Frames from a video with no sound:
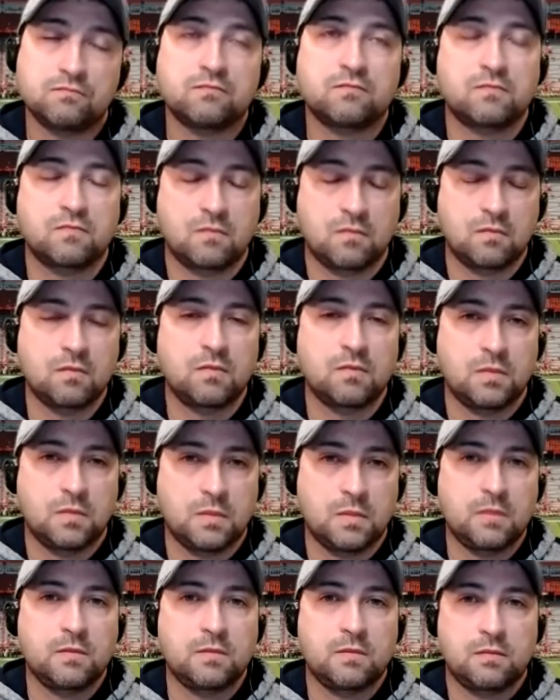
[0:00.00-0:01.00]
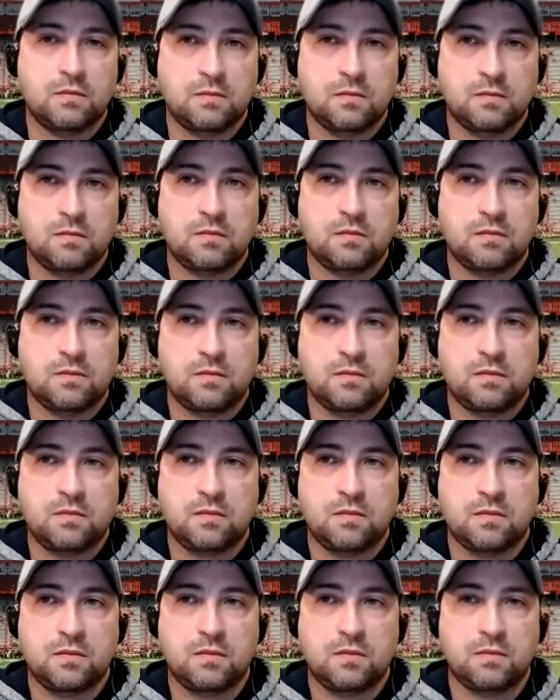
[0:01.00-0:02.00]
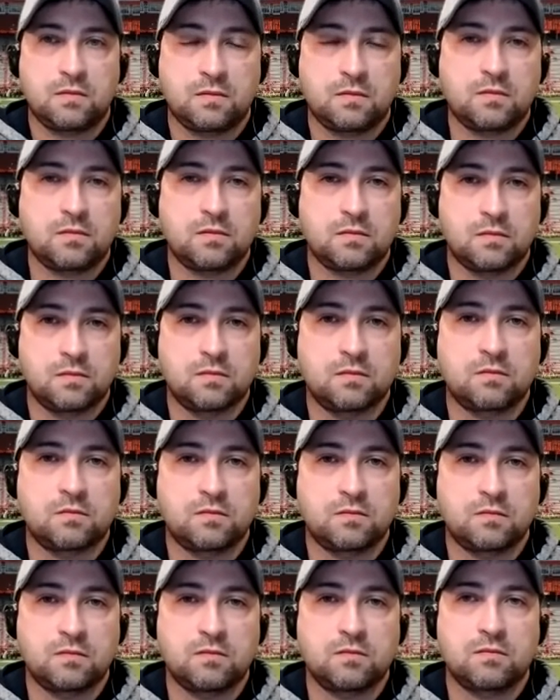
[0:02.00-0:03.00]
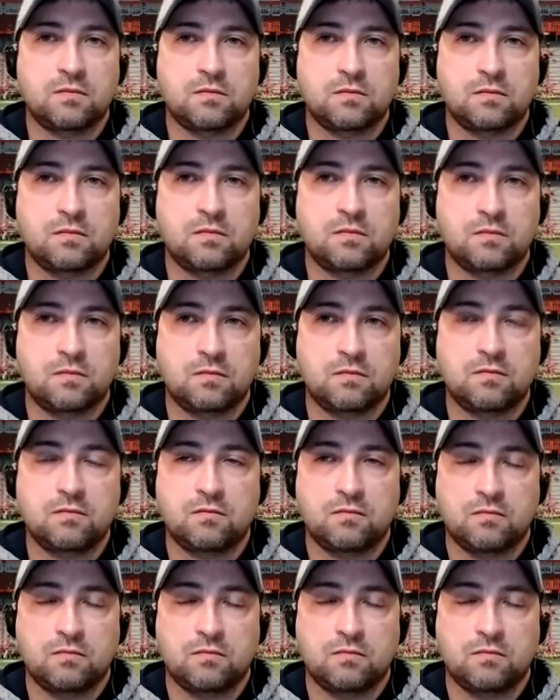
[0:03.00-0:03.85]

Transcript: This person isn't speaking.